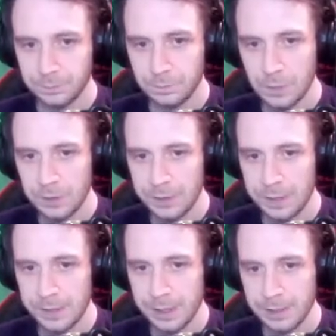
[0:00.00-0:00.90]

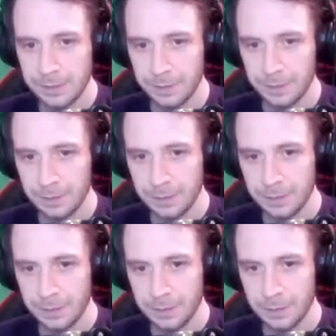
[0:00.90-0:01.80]
DT.
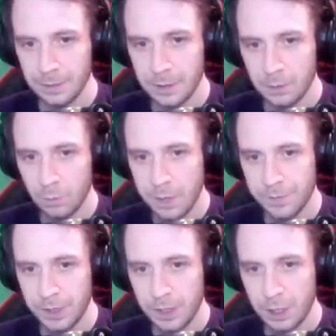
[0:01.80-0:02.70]
Wait for the
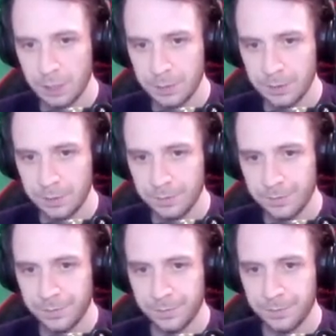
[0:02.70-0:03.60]
orb.
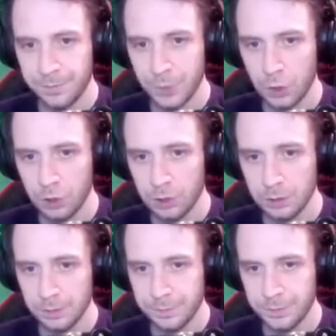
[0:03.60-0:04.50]
4
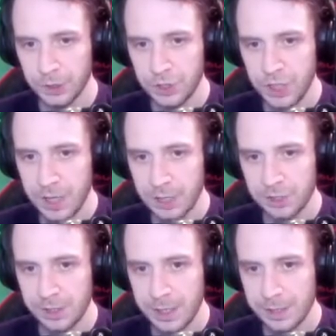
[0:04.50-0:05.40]
fully charged
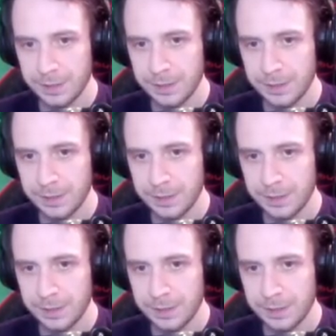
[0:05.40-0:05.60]
hits.